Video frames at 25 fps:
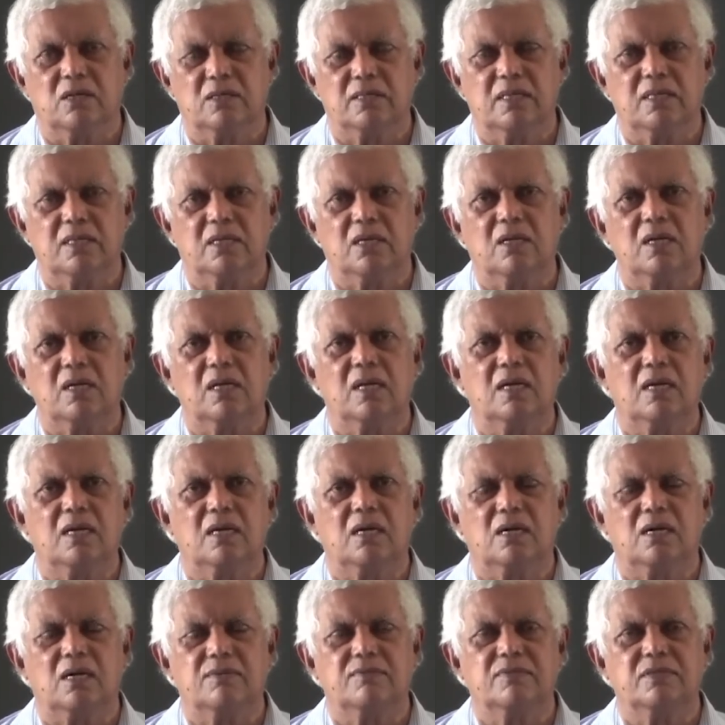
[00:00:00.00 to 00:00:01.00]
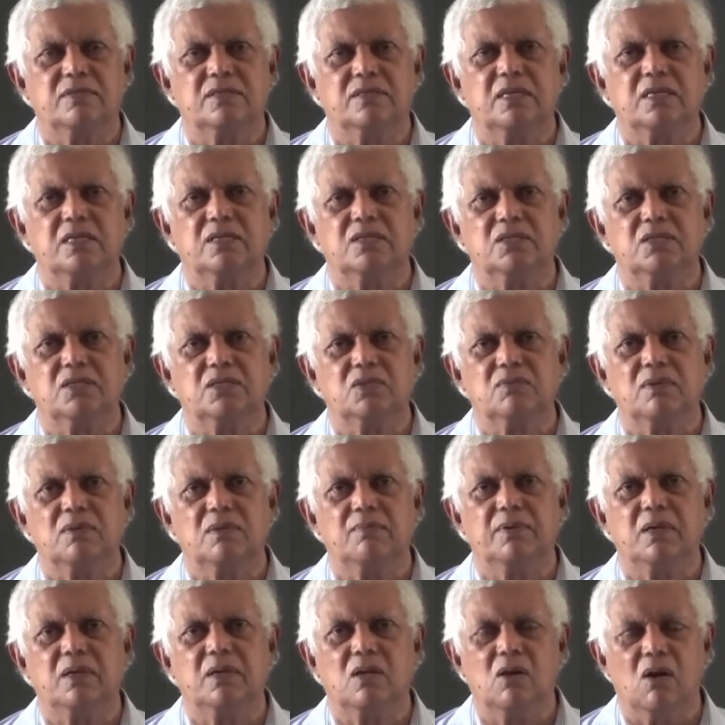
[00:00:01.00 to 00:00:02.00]
that all our conversations will
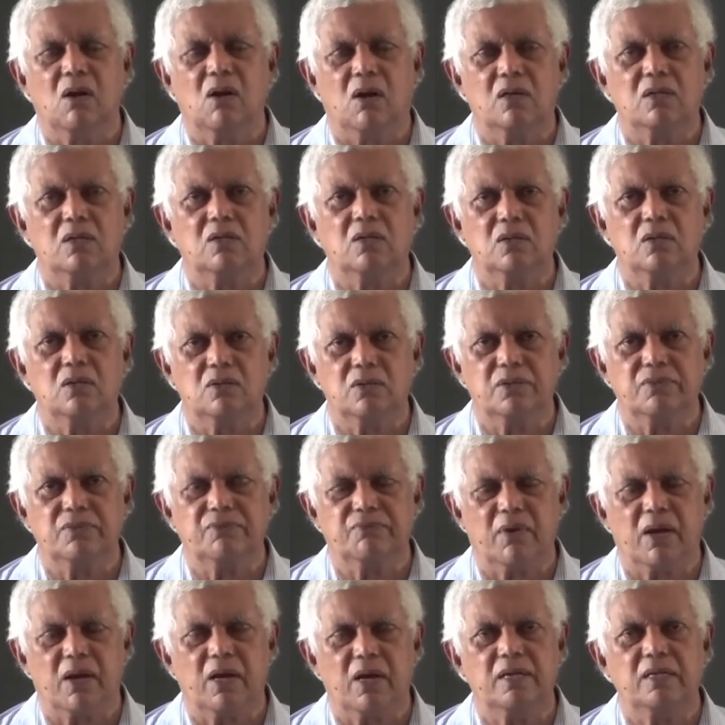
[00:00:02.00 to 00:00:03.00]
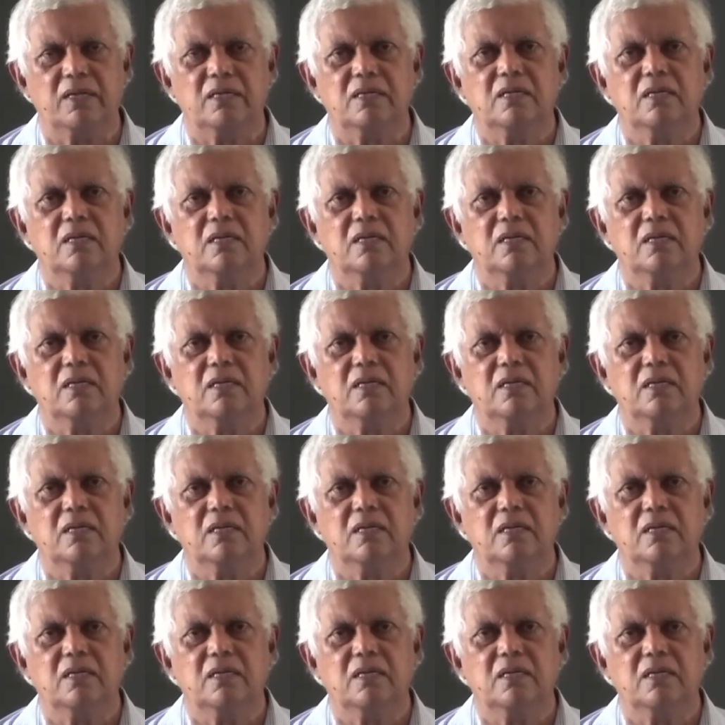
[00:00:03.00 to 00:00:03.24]
be God glorifying,